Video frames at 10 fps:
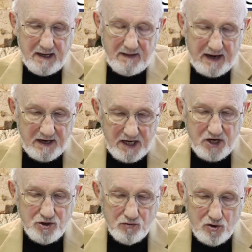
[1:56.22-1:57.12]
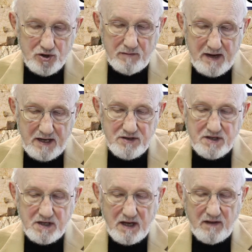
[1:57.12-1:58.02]
that indeed Jerusalem
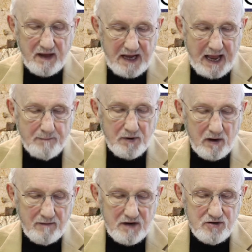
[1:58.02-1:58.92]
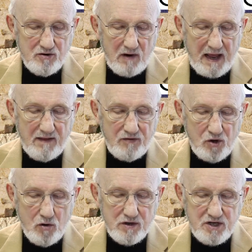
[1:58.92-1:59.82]
is the capital of Israel and that
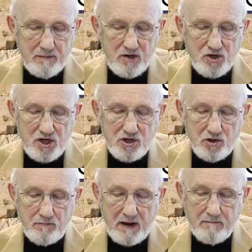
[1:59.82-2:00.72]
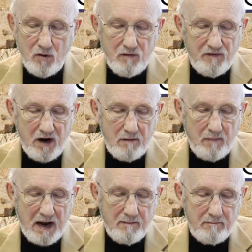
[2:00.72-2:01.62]
the U.S. Embassy should be moved there
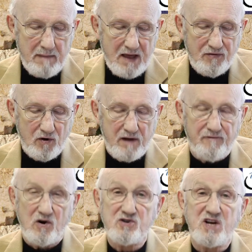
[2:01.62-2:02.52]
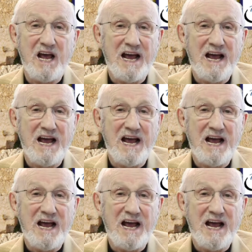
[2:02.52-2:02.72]
by May 31st,